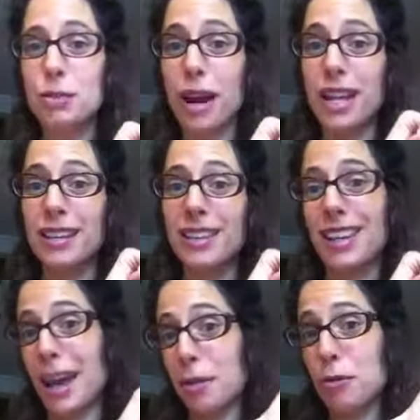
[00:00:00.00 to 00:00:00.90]

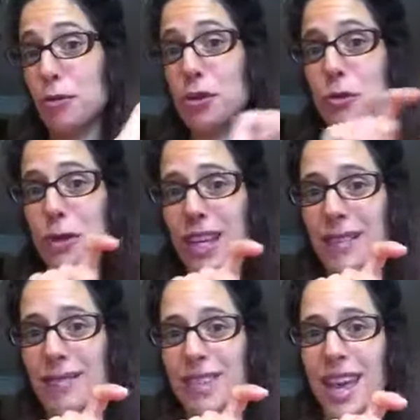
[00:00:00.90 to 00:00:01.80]
And I wrote
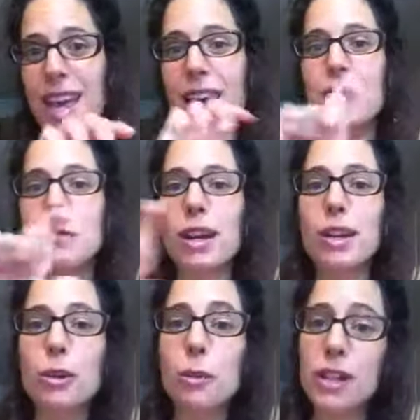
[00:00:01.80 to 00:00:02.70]
Julie. And then write
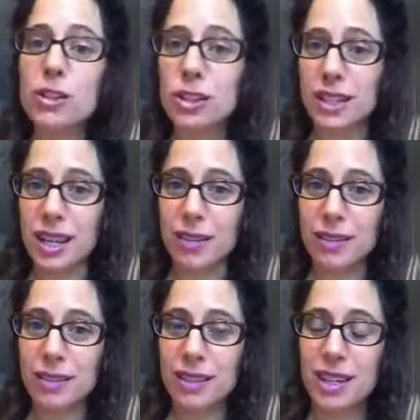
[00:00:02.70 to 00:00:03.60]
your question
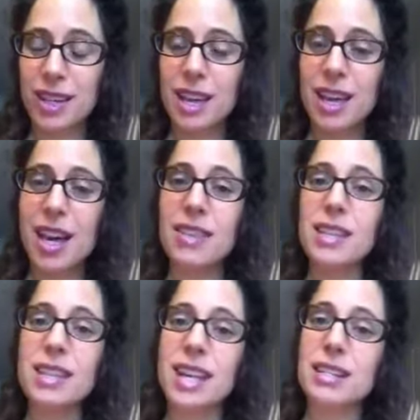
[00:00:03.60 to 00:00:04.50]
down. And
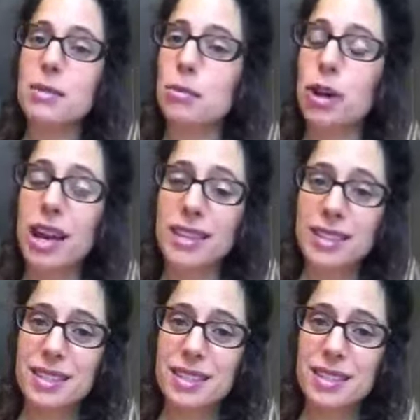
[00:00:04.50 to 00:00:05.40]
then take some
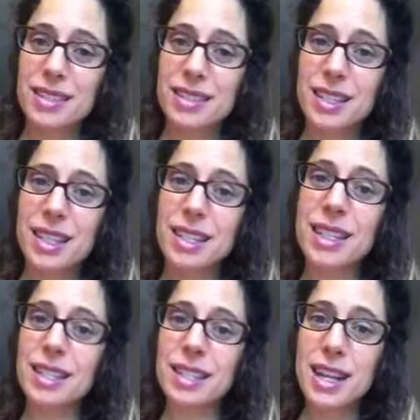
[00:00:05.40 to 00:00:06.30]
breaths and
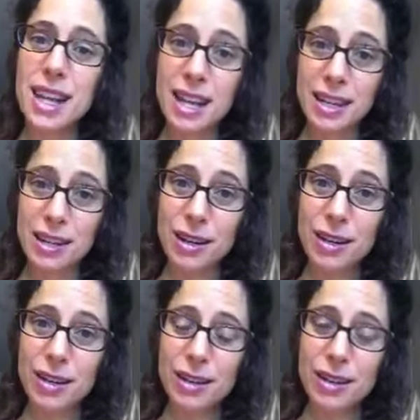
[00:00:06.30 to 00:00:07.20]
listen in
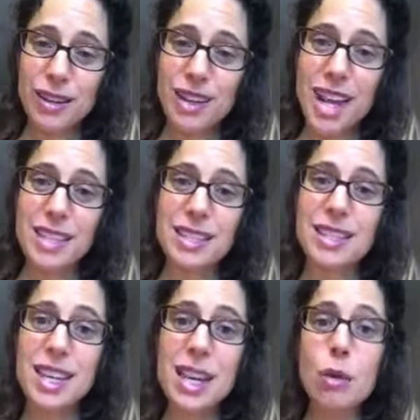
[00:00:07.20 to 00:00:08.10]
and
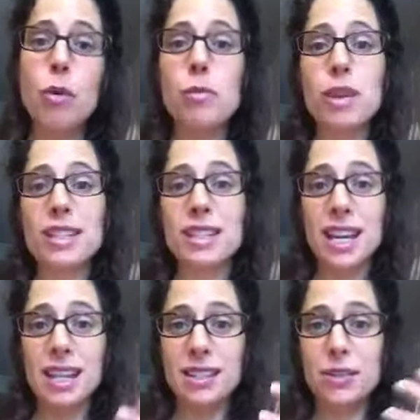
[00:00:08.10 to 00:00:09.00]
see what
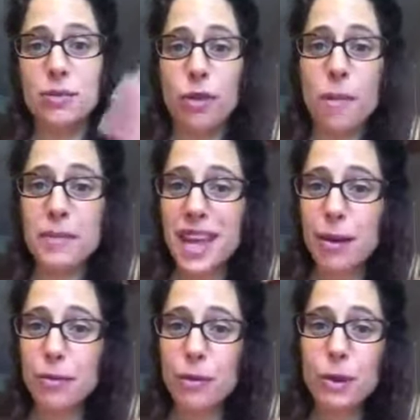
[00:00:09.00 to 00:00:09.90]
resonates
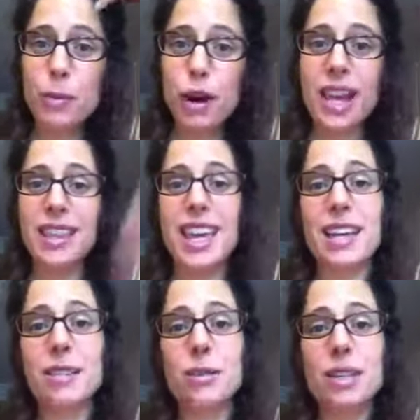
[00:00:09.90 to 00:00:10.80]
not from your brain. The
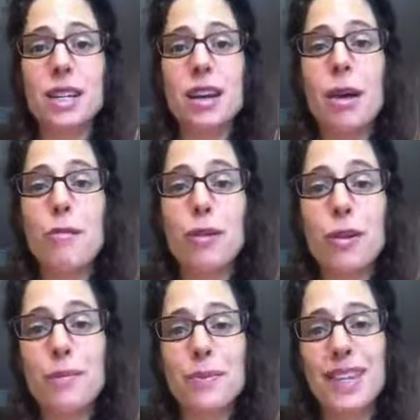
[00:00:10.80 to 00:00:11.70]
answer is going to come
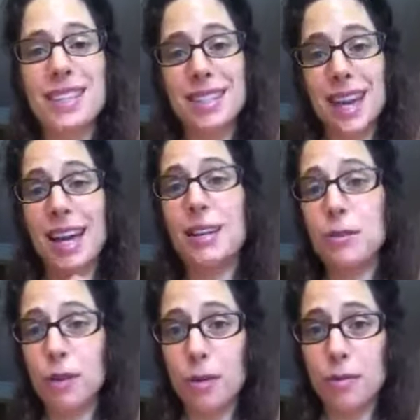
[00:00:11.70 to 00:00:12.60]
from inside,
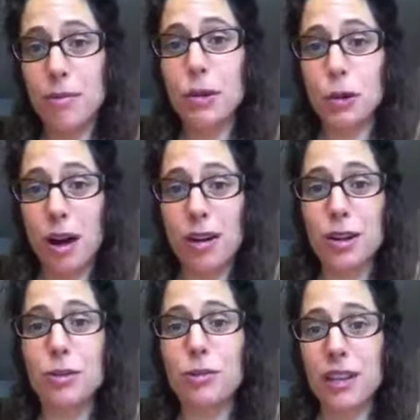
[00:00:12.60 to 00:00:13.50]
from your
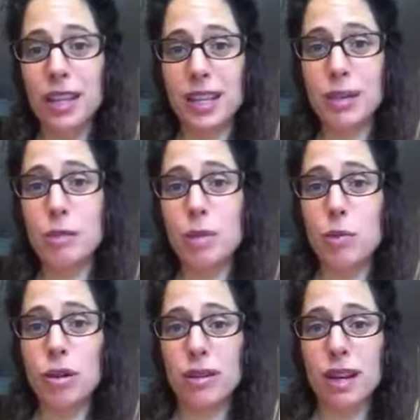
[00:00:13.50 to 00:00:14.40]
heart. You'll feel it. It'll be
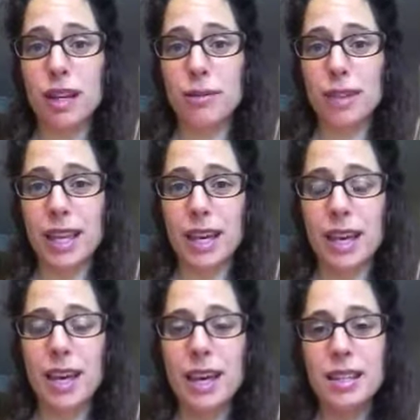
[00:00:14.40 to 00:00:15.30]
more kind of like
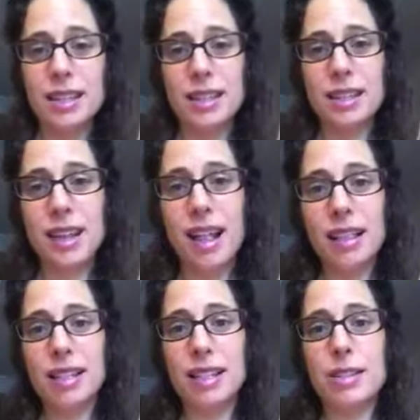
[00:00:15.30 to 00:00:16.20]
a
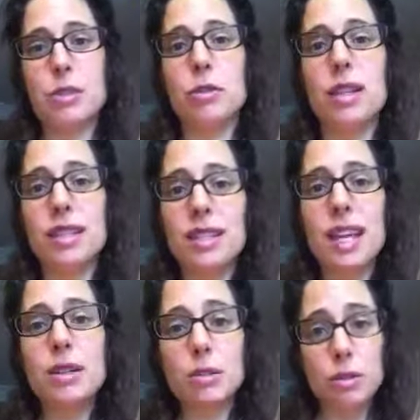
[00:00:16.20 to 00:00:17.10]
solidness or a
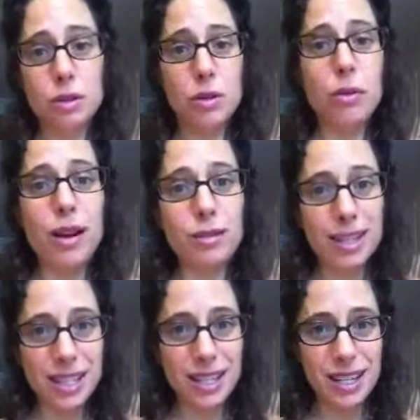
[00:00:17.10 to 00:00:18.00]
centered
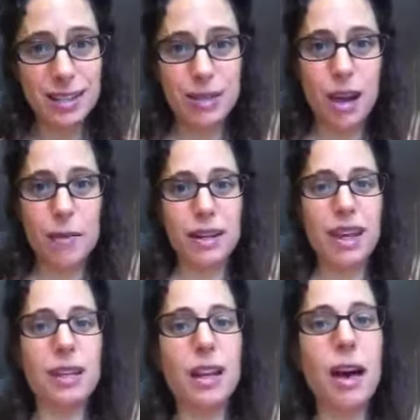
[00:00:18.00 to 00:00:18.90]
groundedness
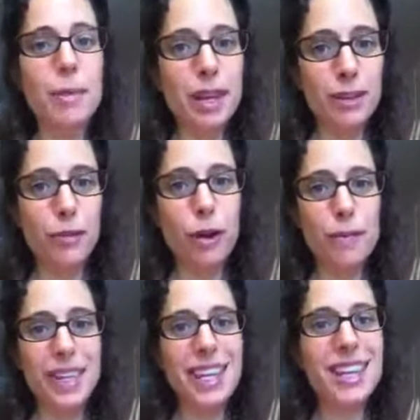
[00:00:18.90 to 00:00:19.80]
kind of coming
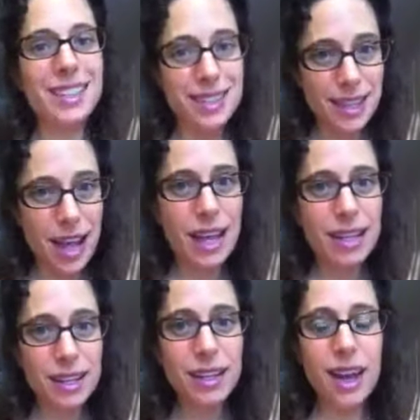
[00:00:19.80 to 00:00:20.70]
from the
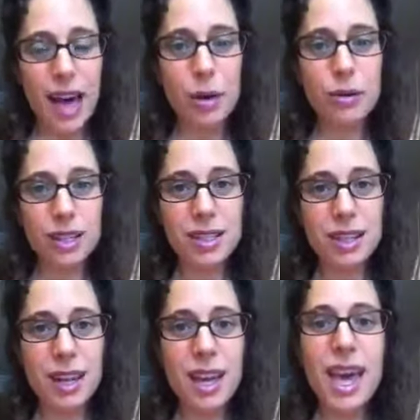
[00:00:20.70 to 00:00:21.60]
inside out.
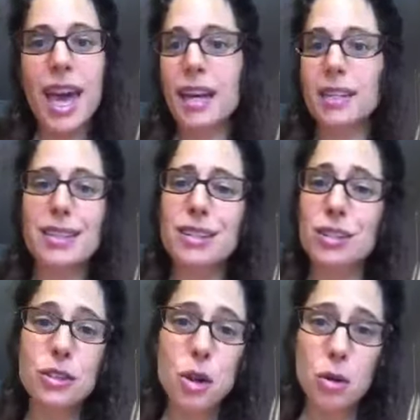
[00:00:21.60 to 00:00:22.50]
And
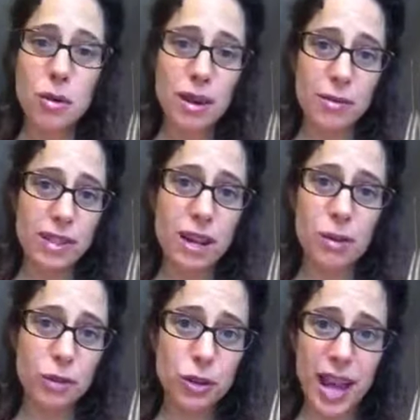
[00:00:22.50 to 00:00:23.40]
just know, if it's
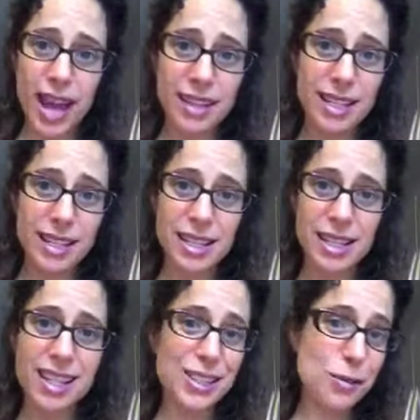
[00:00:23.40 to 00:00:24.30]
hard for you to access
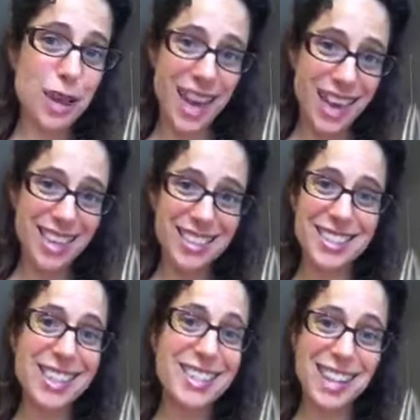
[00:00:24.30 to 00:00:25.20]
this, that's okay. This
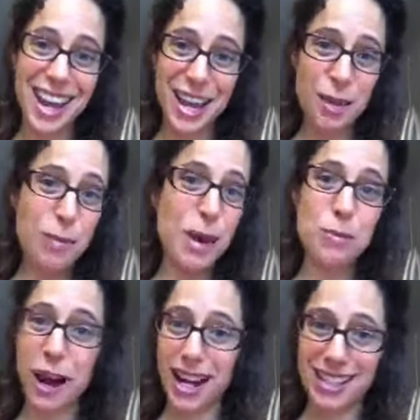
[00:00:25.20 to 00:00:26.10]
takes time
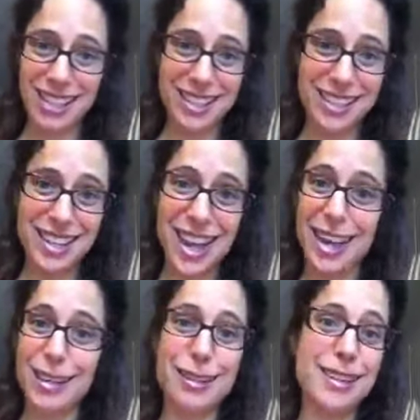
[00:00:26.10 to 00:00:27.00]
and practice,
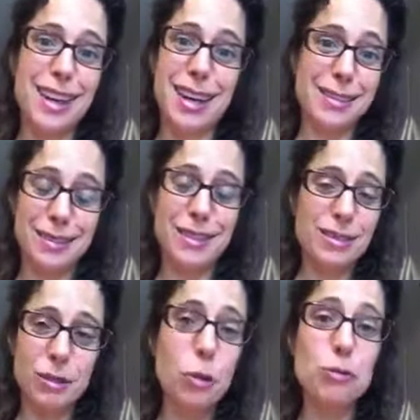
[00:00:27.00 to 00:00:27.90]
and
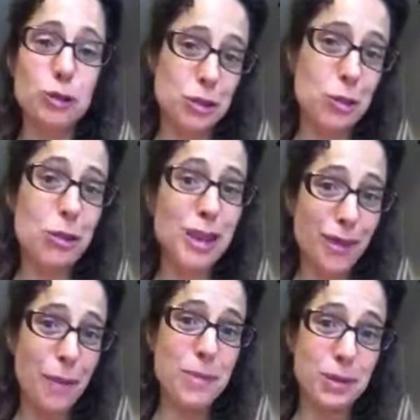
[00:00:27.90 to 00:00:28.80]
don't give
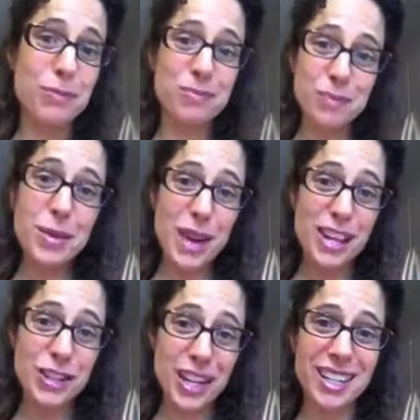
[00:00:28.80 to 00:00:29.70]
up, and be
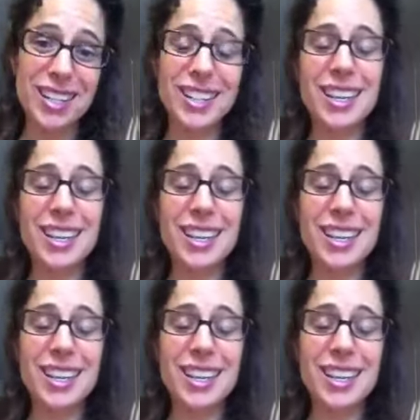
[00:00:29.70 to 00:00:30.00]
patient.